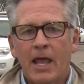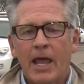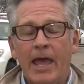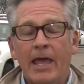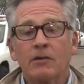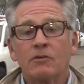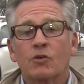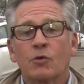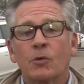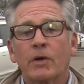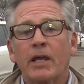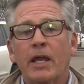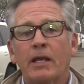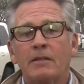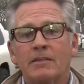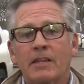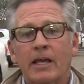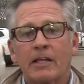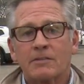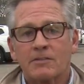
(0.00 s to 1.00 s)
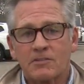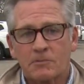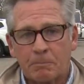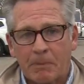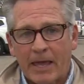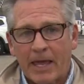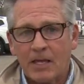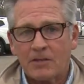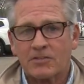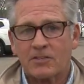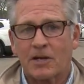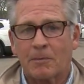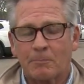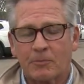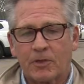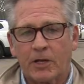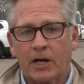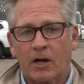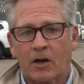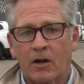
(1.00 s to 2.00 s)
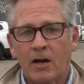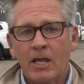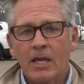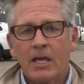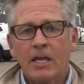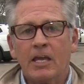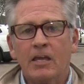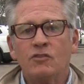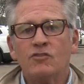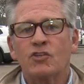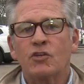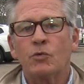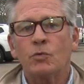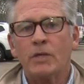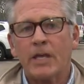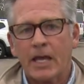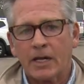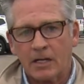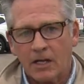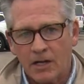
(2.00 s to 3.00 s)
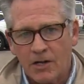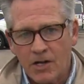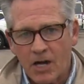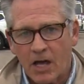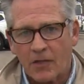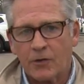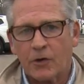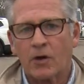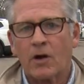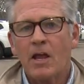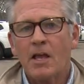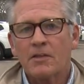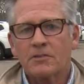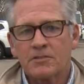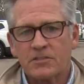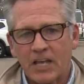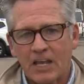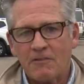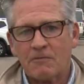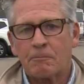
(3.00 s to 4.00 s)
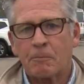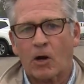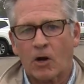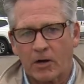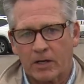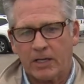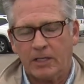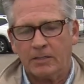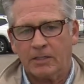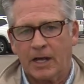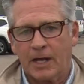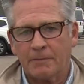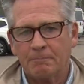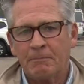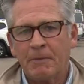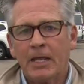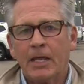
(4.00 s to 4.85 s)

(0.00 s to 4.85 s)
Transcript: and create that space up there into yet another safe parking lot.